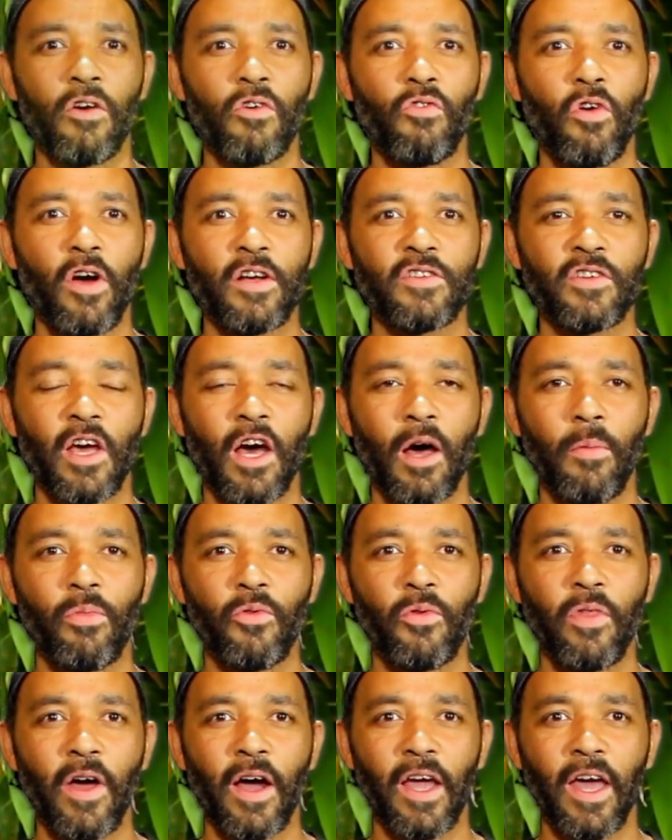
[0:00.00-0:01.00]
Rising up
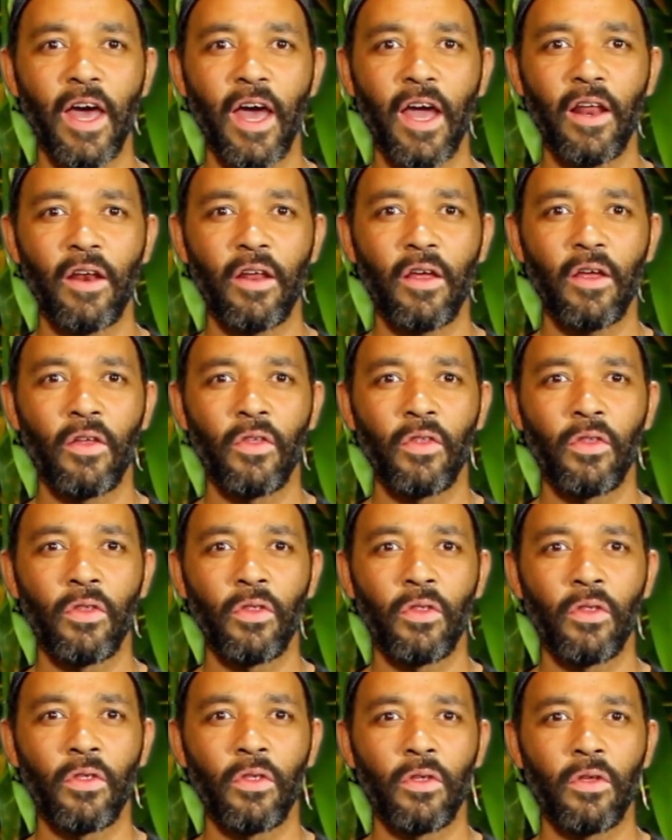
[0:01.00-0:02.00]
through that gate,
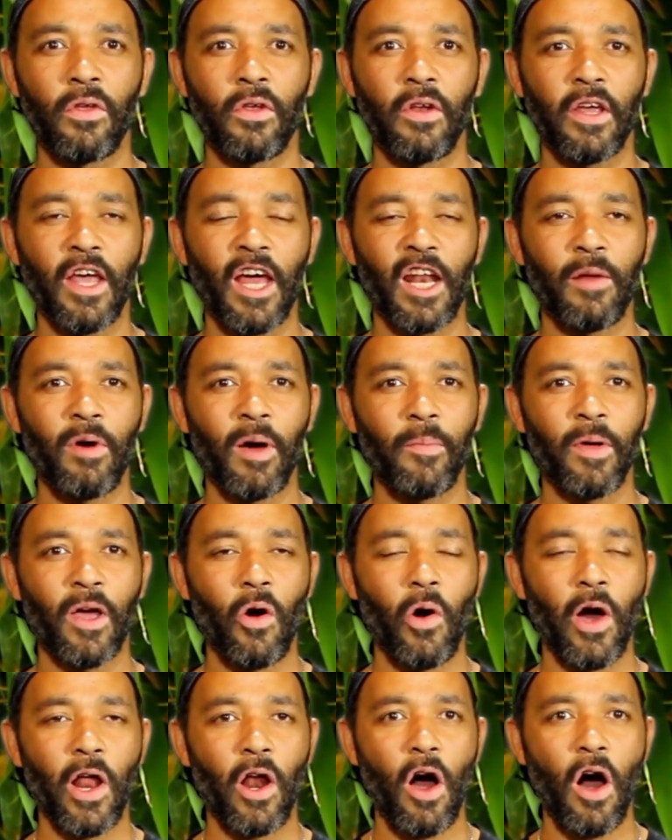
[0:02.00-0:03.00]
and again it might be
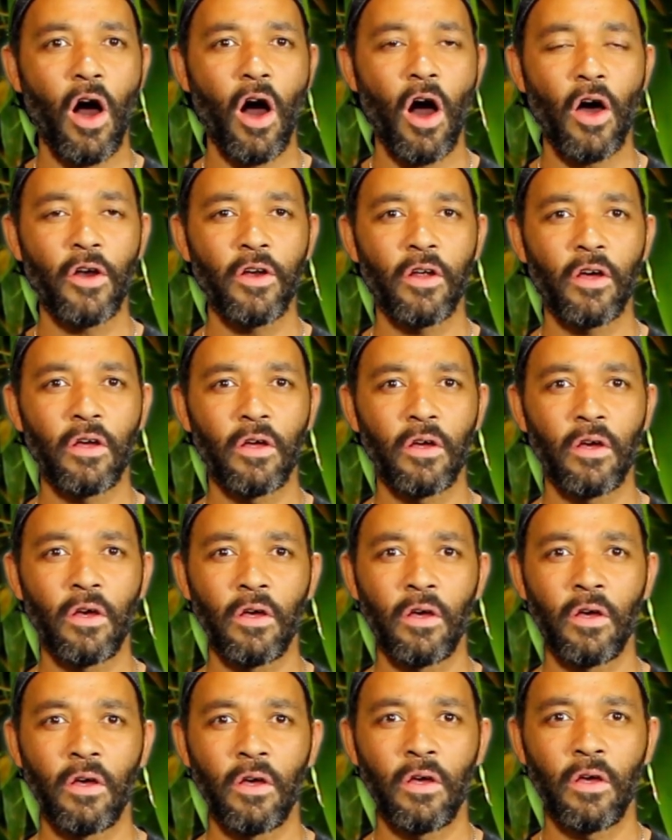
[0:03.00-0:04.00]
quite hard
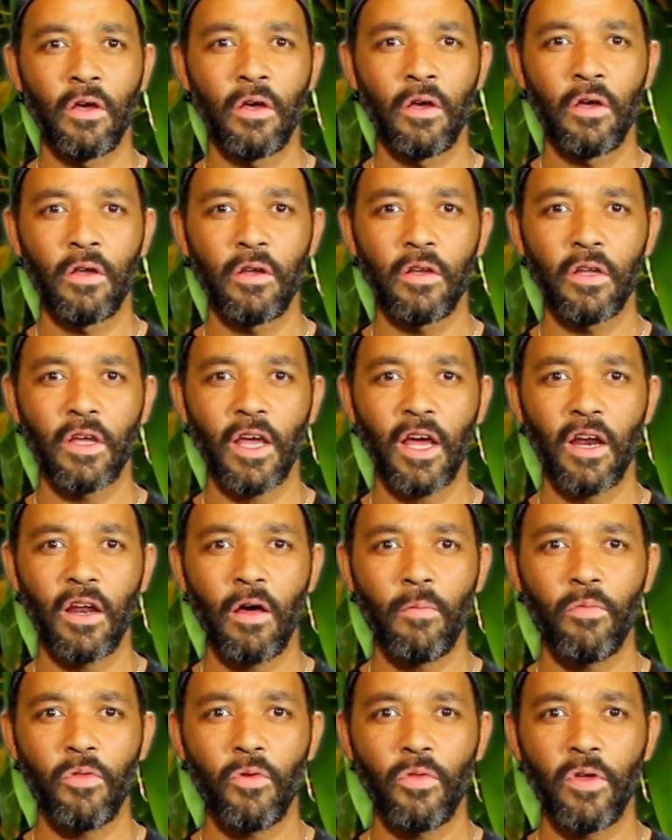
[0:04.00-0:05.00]
to get it
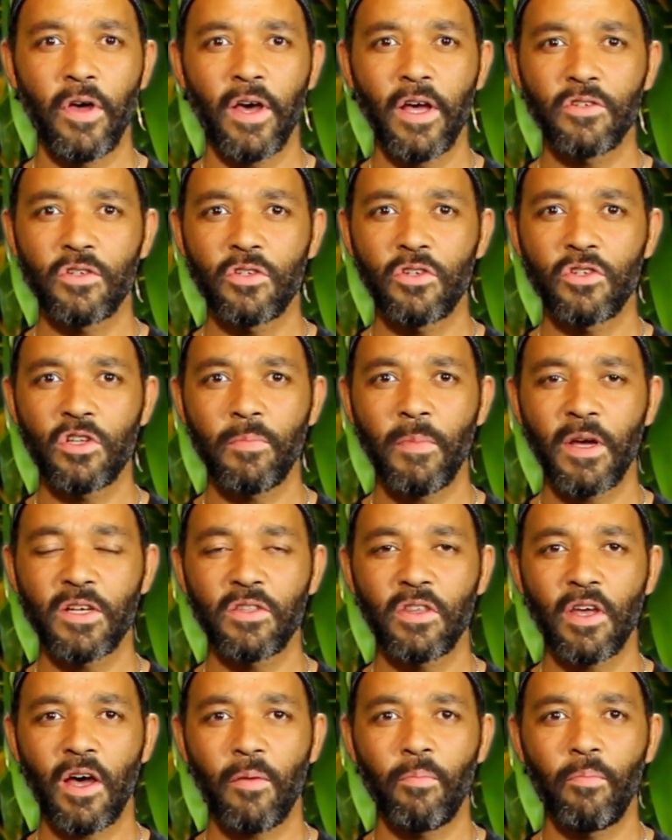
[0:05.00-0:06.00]
up through there, so just
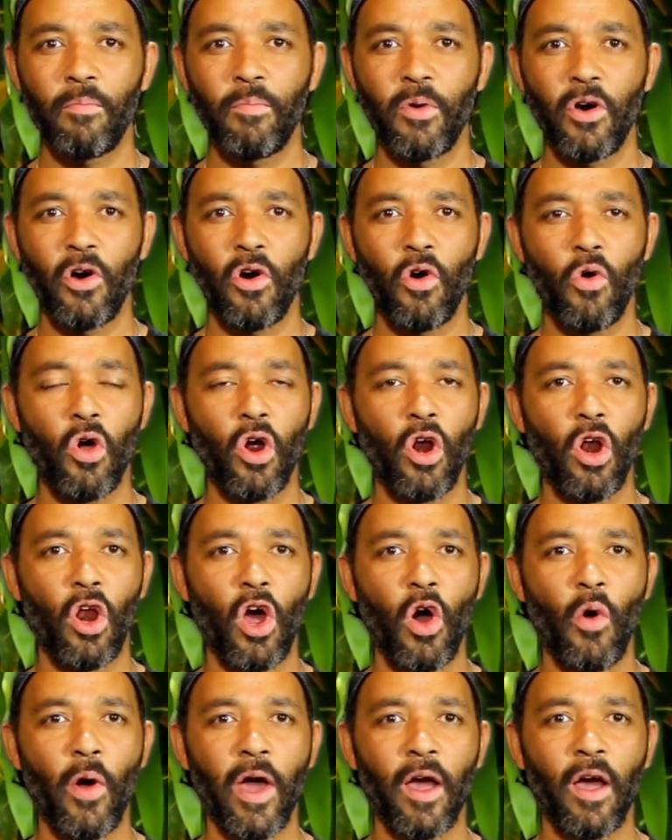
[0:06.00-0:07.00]
imagine that pearl
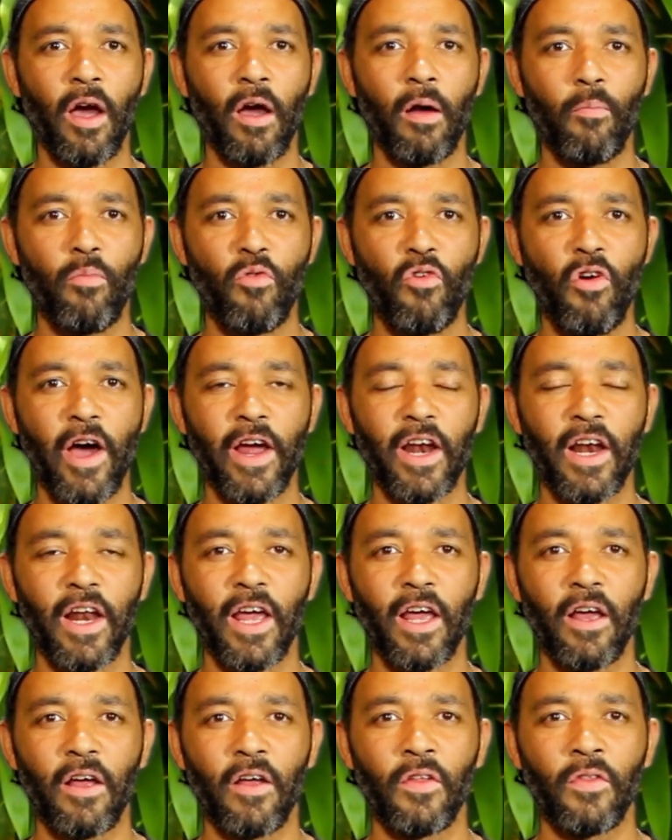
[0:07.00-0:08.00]
glowing brightly,